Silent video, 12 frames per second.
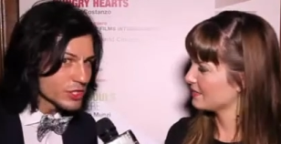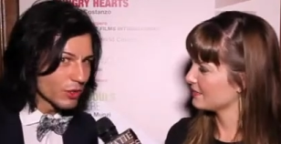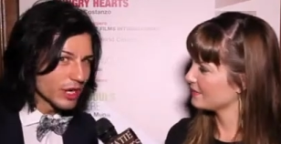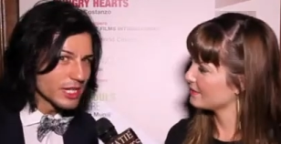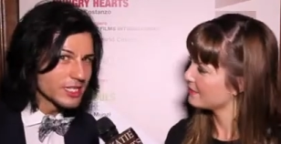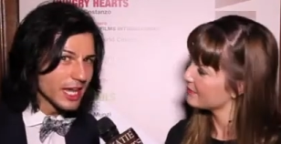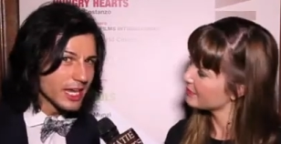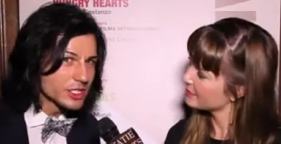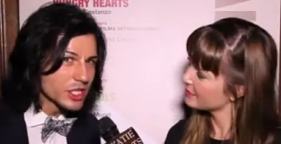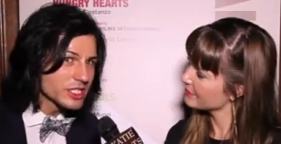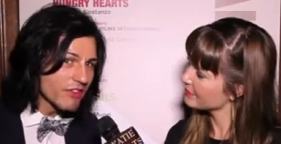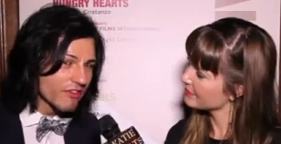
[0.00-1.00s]
Speaker 1: story is that
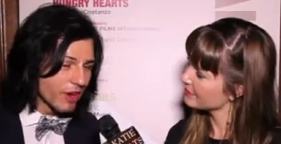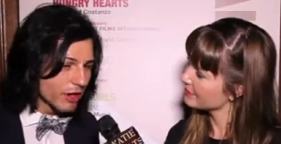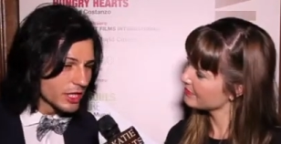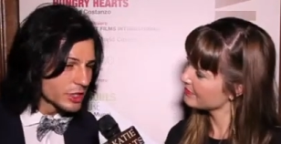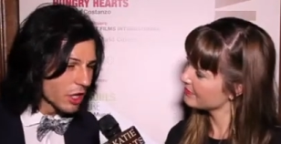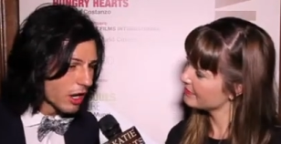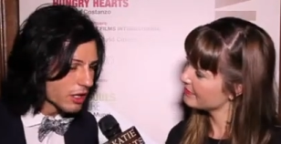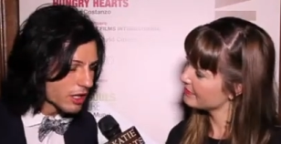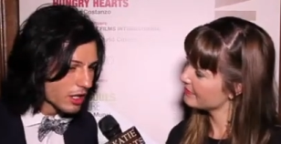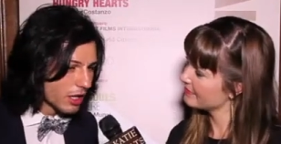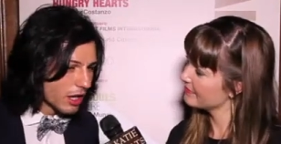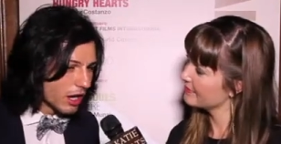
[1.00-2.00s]
it's just a very
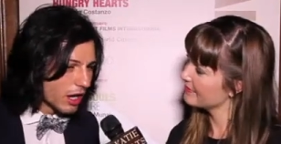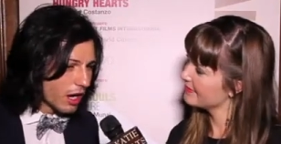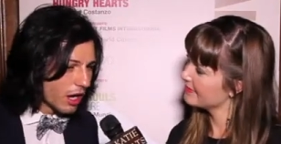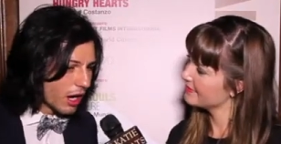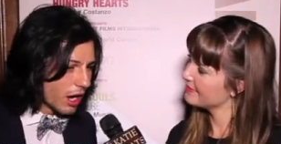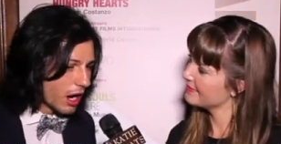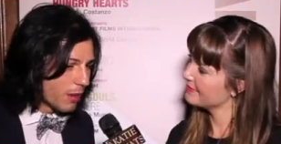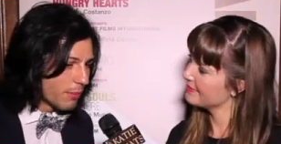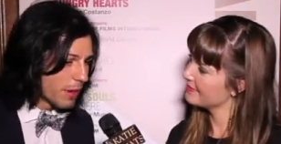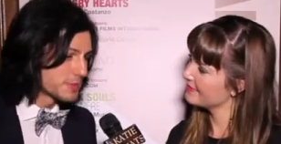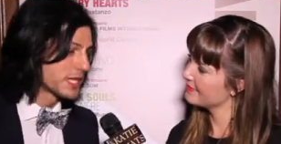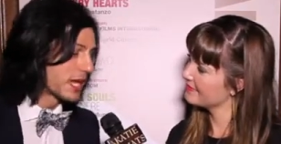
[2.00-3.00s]
dark,
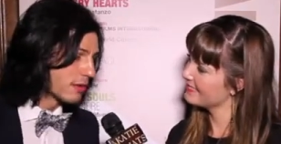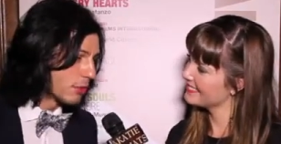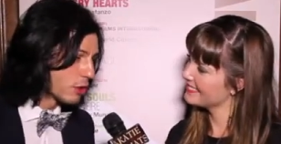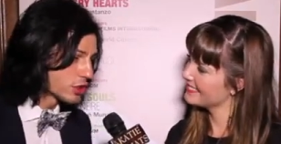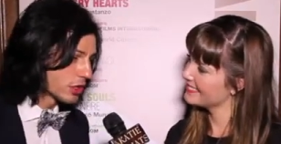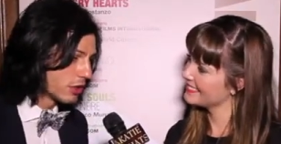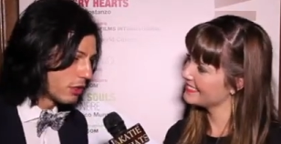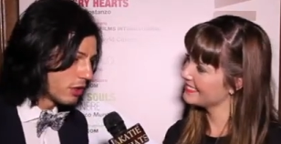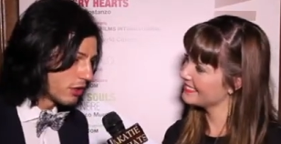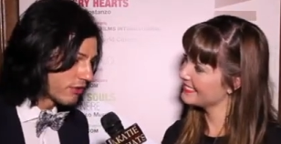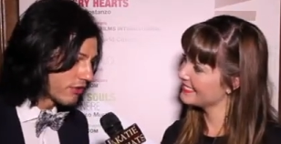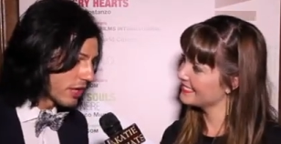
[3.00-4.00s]
um, upsetting,
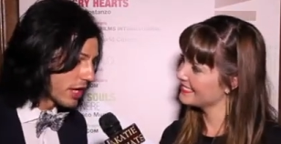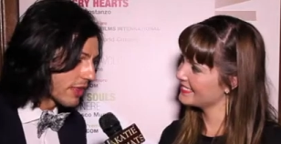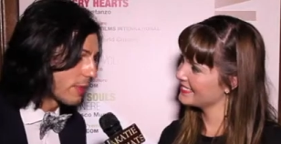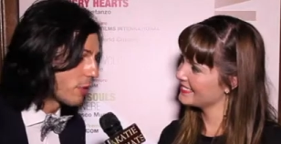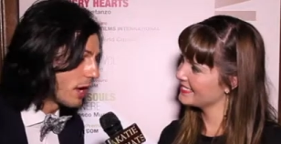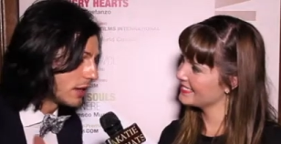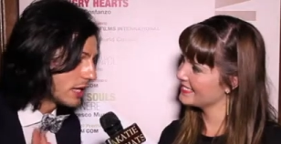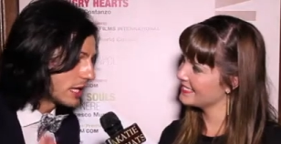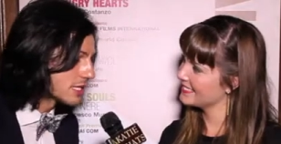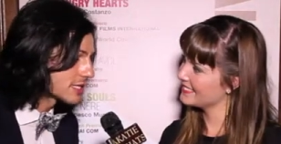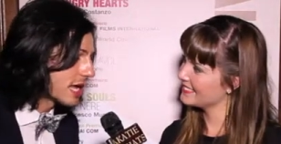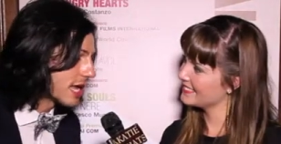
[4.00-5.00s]
emotional feeling that brought
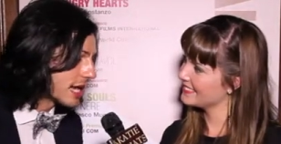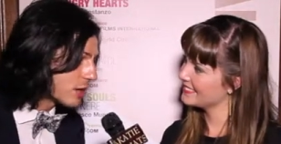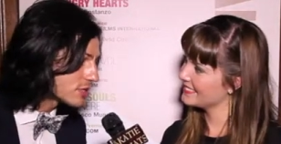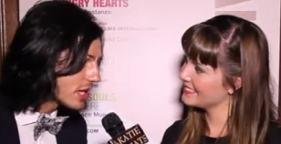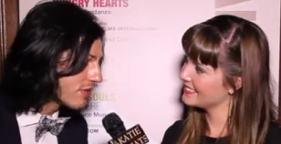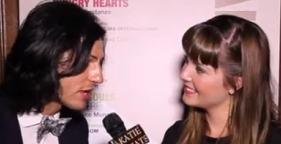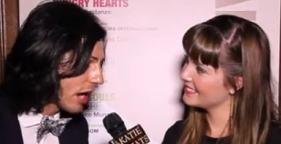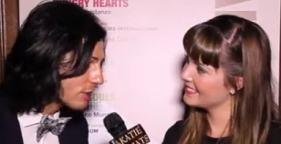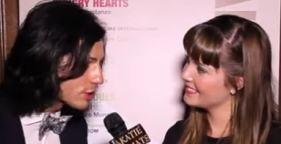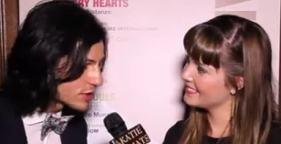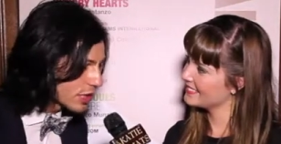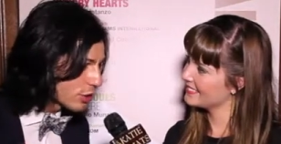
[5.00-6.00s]
inside and outside of
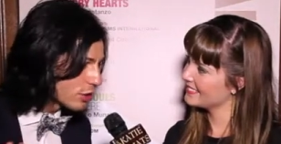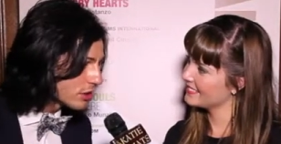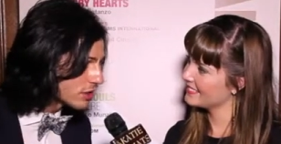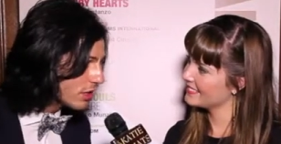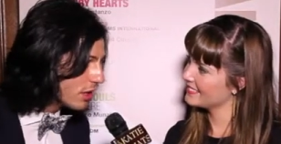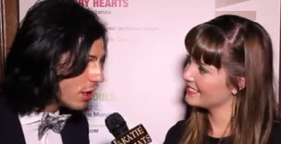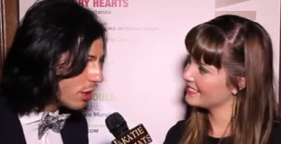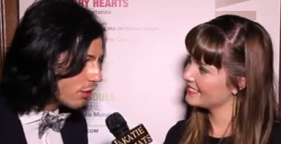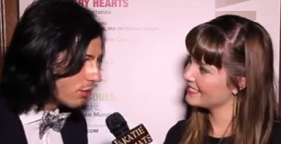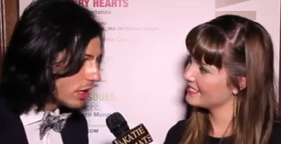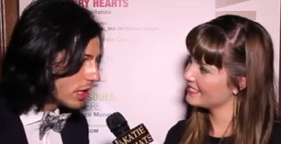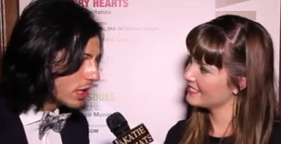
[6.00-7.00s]
characters that couldn't
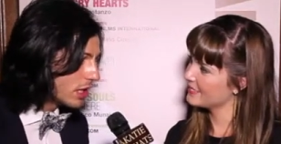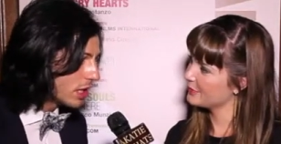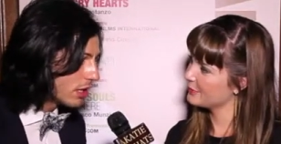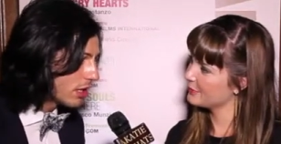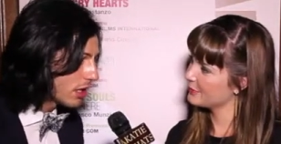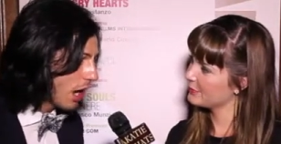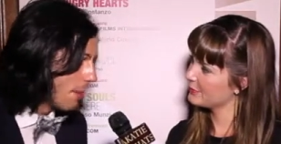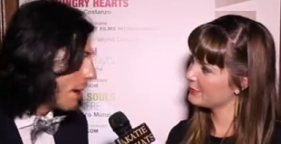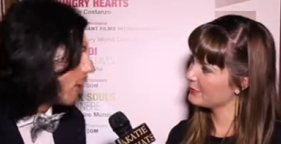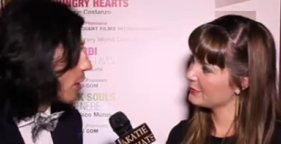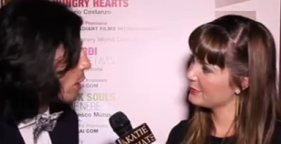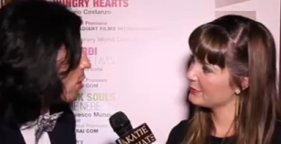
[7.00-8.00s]
really come
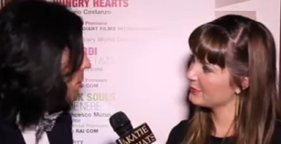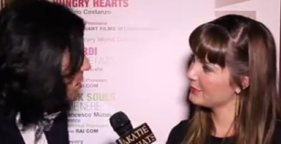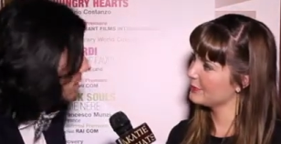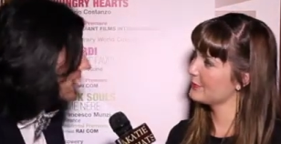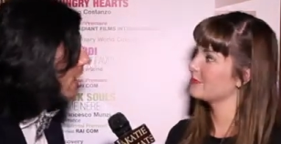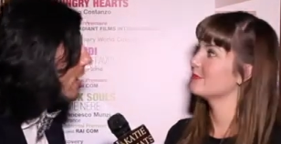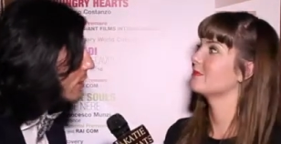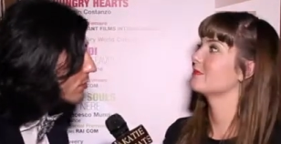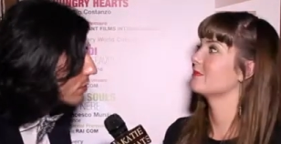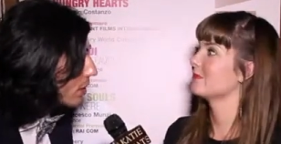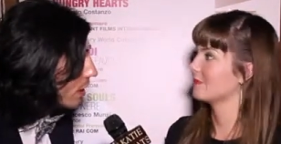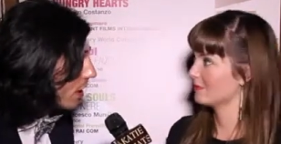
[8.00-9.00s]
out in a normal day life.
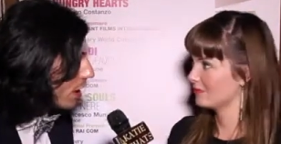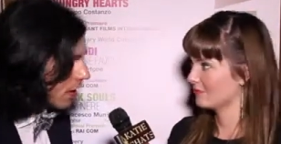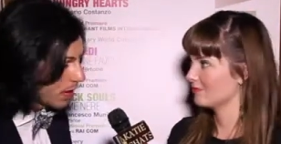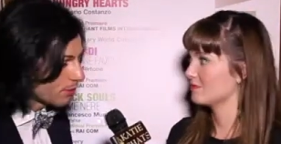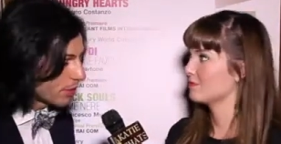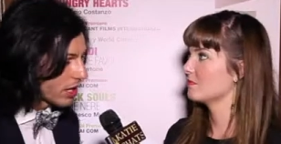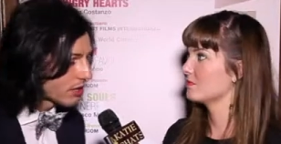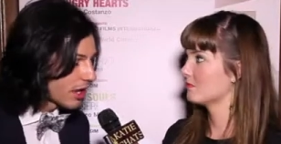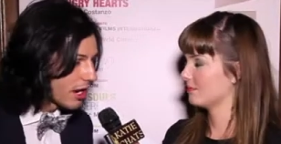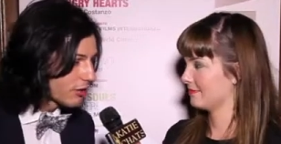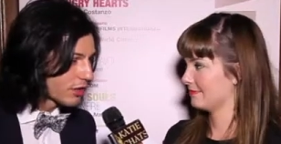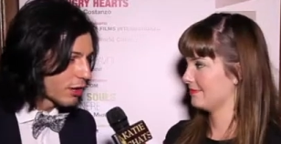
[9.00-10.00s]
And bringing
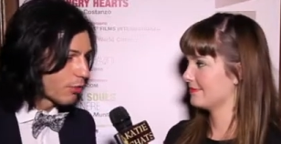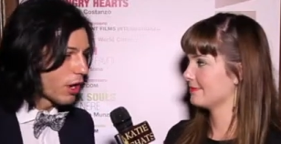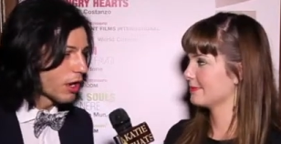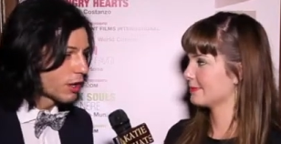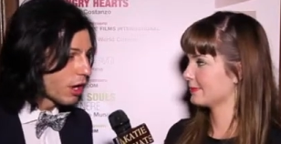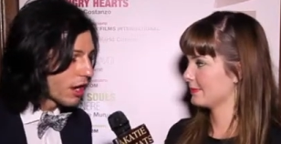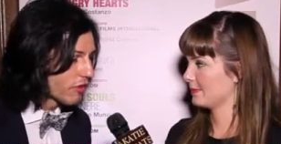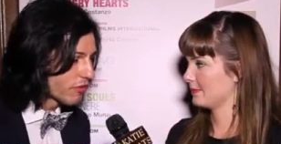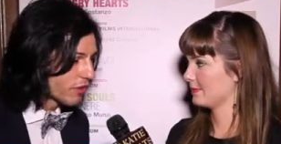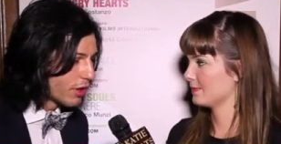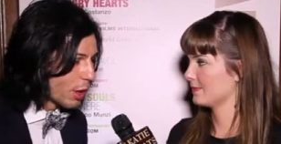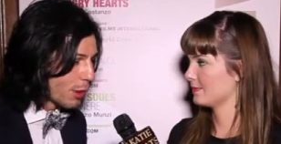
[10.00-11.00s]
that out there brought a lot of
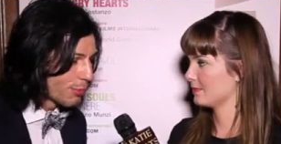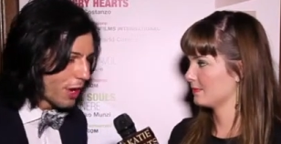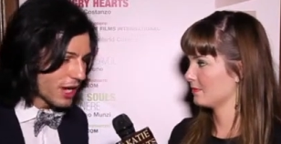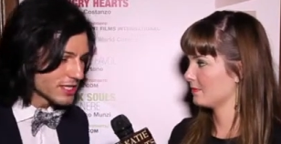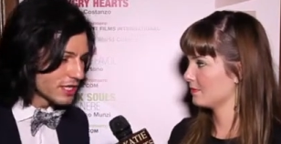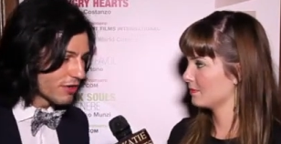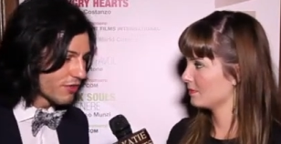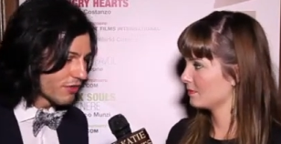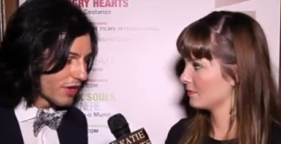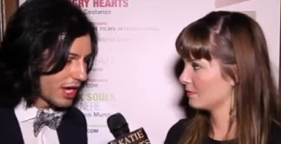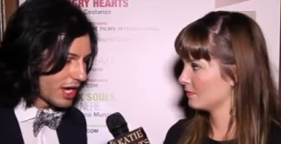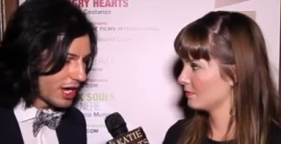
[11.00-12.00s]
positive
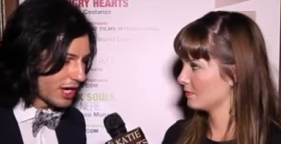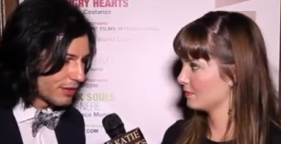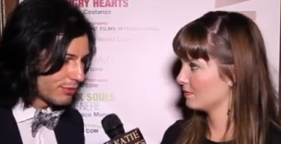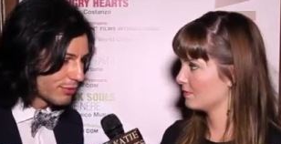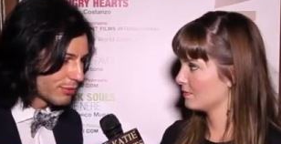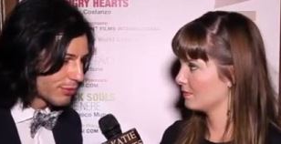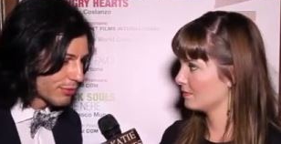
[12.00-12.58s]
um,